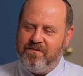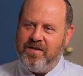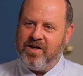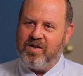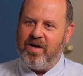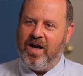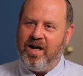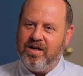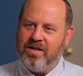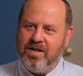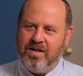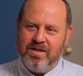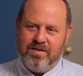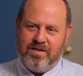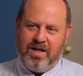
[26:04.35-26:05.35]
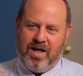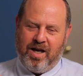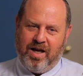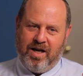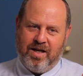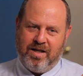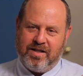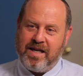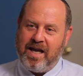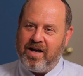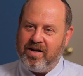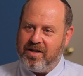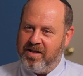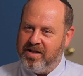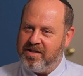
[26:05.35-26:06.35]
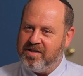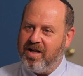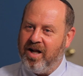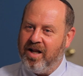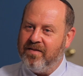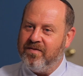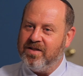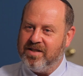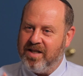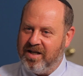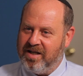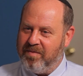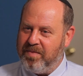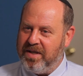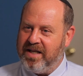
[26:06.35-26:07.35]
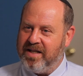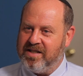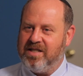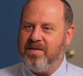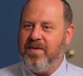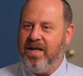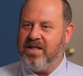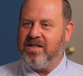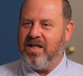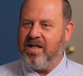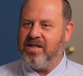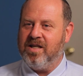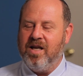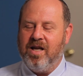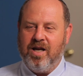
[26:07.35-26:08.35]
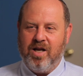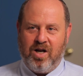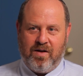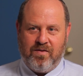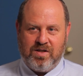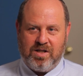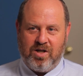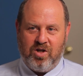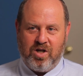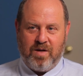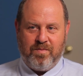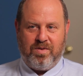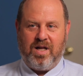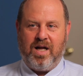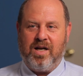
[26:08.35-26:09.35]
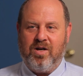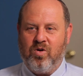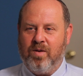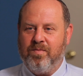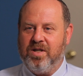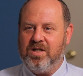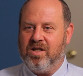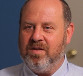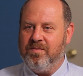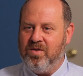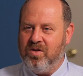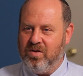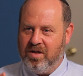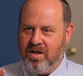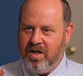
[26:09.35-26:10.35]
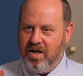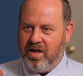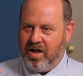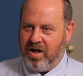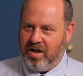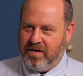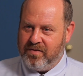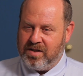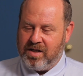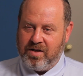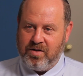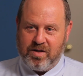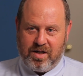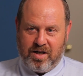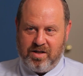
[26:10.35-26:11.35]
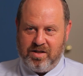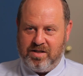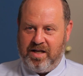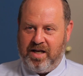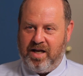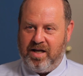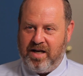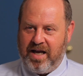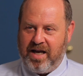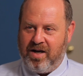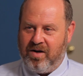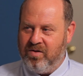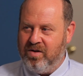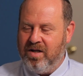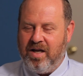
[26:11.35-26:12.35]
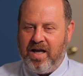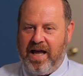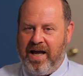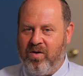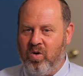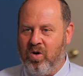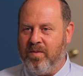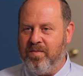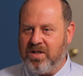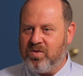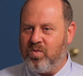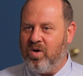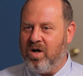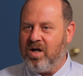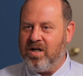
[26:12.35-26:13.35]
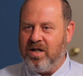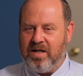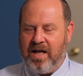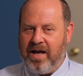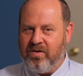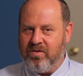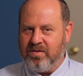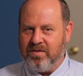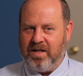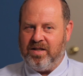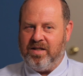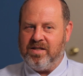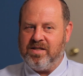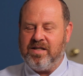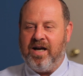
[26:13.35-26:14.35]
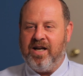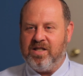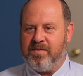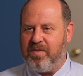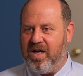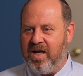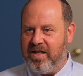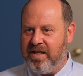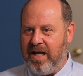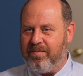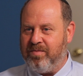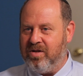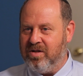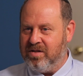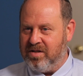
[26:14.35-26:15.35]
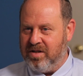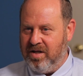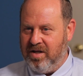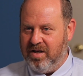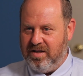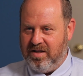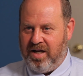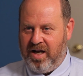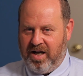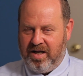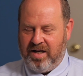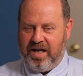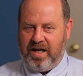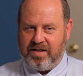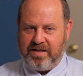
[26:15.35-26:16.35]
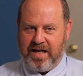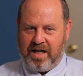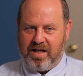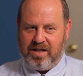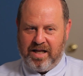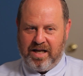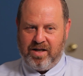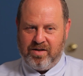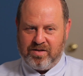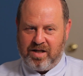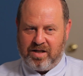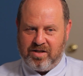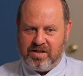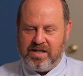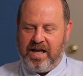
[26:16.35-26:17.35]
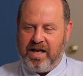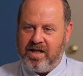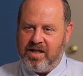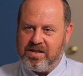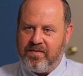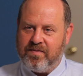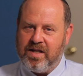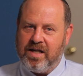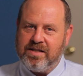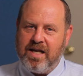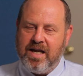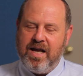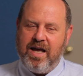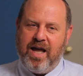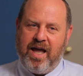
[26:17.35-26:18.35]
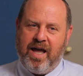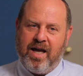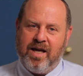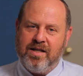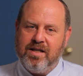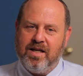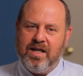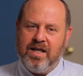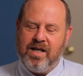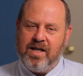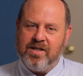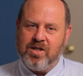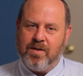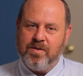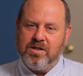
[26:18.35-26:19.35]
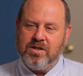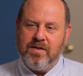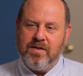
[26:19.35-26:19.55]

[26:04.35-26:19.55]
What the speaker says: figure out calculus, all of a sudden it begins to make sense. Mm. And all of a sudden you can plot an orbit to the moon. And all of a sudden you can understand how orbits work and how and the science behind Kepler's and Galileo's understandings of things. And it's almost